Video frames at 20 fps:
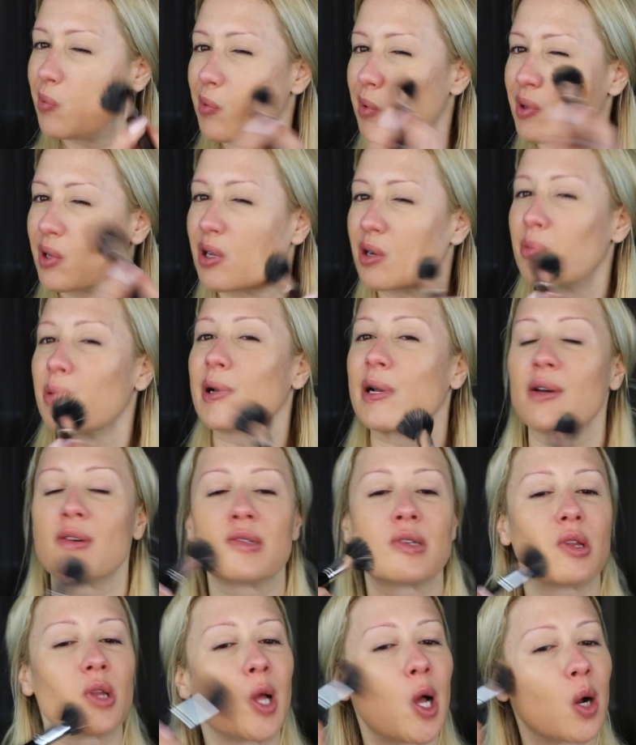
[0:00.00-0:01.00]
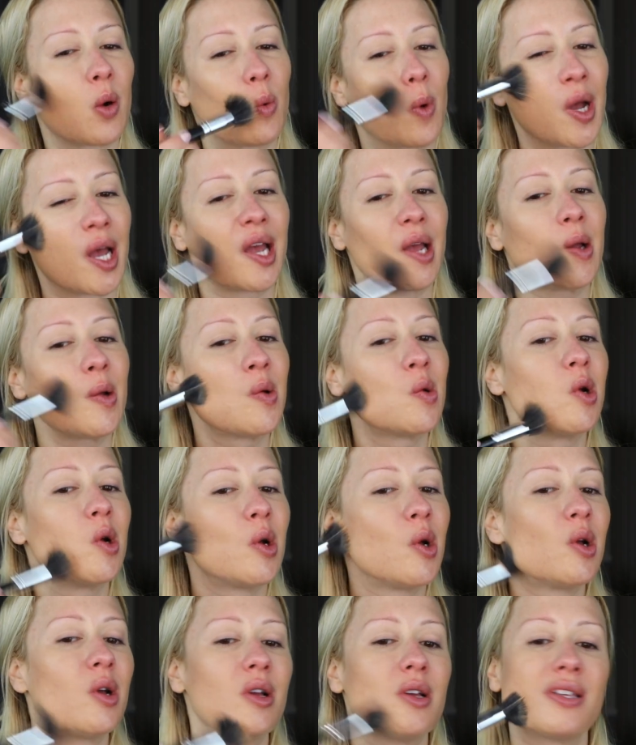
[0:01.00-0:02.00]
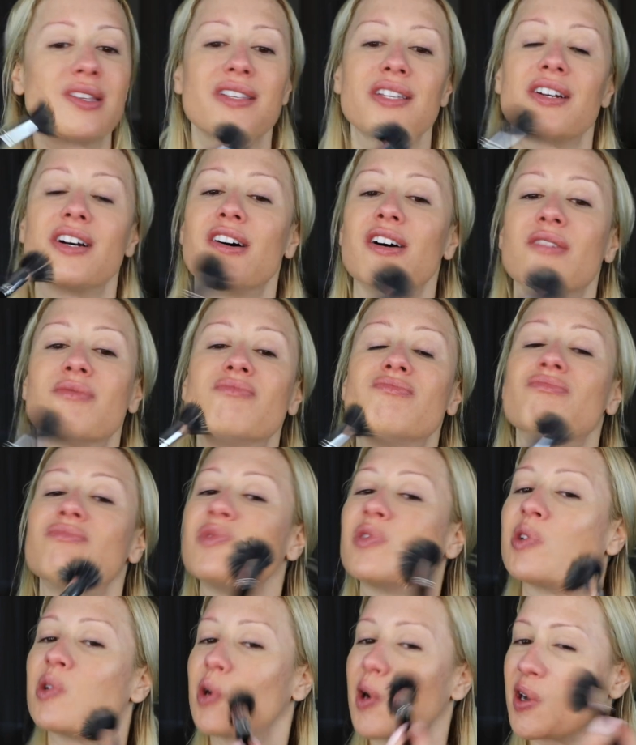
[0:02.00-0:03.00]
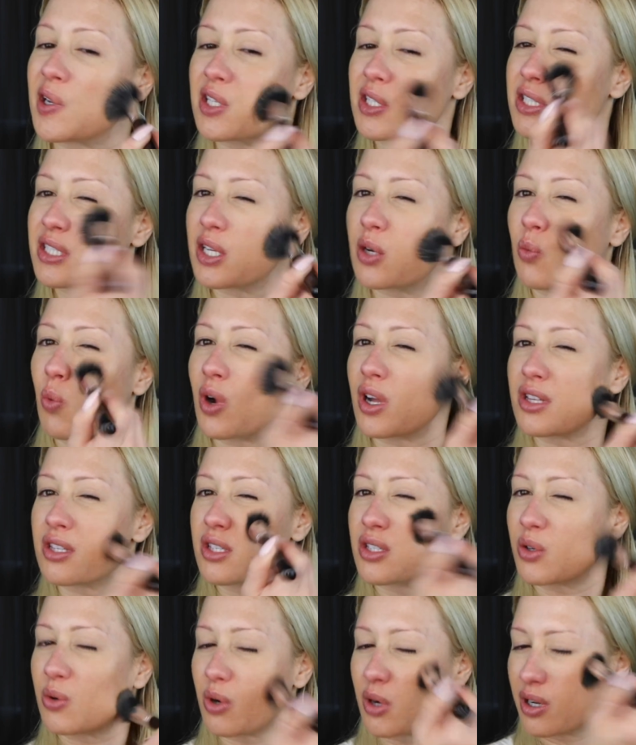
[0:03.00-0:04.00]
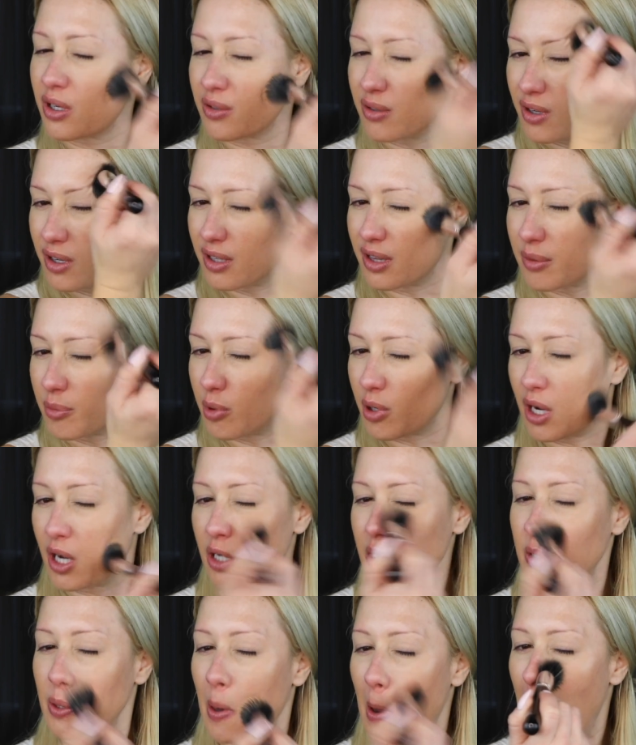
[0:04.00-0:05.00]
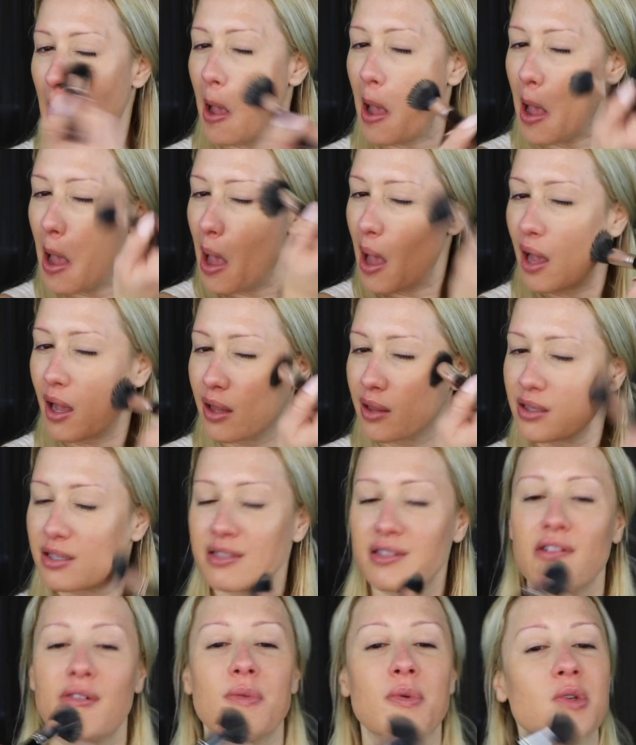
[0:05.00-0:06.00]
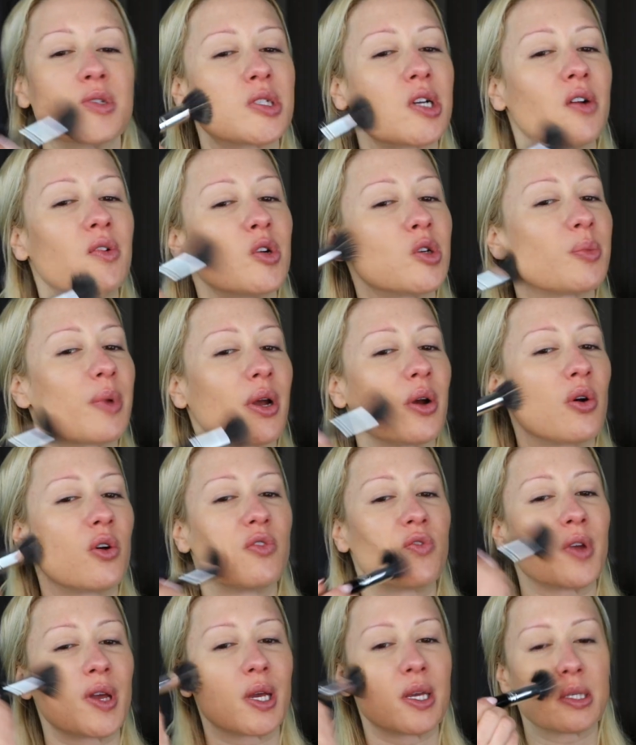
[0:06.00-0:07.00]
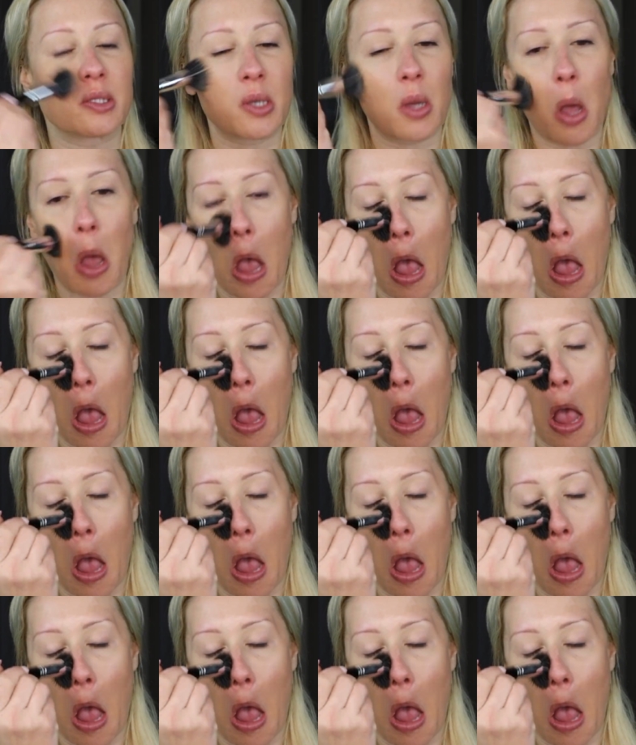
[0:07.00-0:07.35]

A little bit goes a long way. So I just did one squirt on the brush, and this almost covers my whole face.